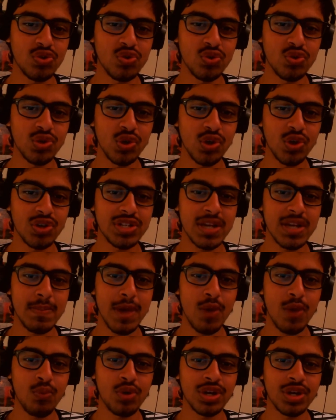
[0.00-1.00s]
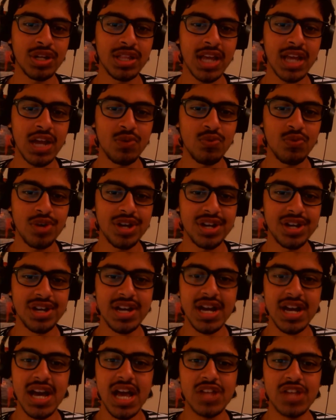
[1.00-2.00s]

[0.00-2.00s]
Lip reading: Ghoul or Deadman Wonderland where